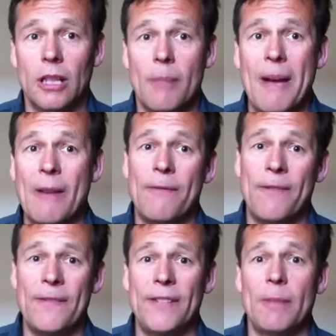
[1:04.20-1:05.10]
About
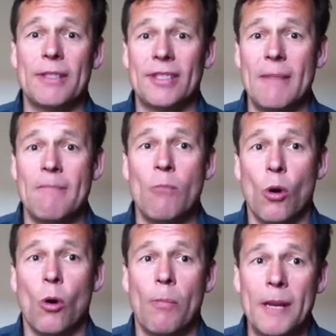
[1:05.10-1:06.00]
50%
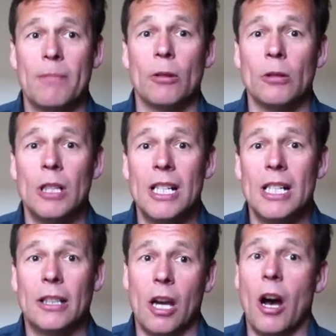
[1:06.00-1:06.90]
more people
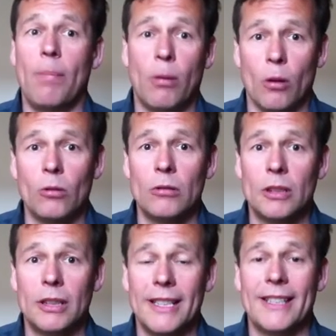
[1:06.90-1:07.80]
carpool
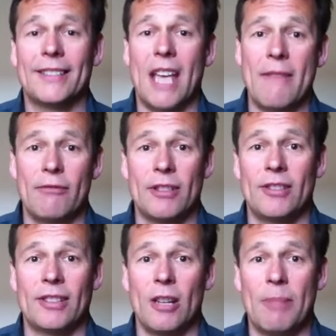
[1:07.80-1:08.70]
in the San
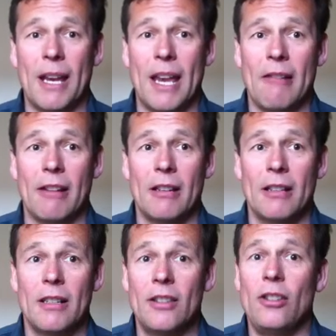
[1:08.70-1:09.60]
Francisco Bay Area
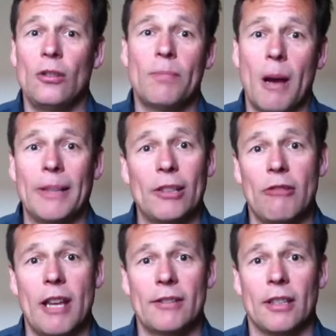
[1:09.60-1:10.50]
than use public
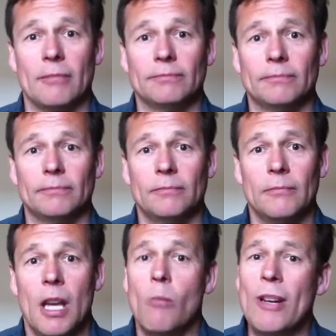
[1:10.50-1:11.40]
transit.
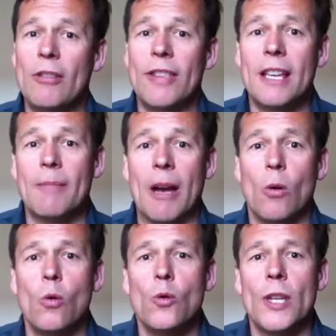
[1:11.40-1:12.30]
And when you think
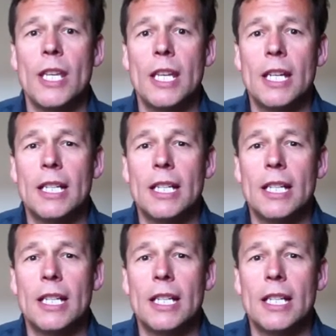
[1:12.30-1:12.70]
about all the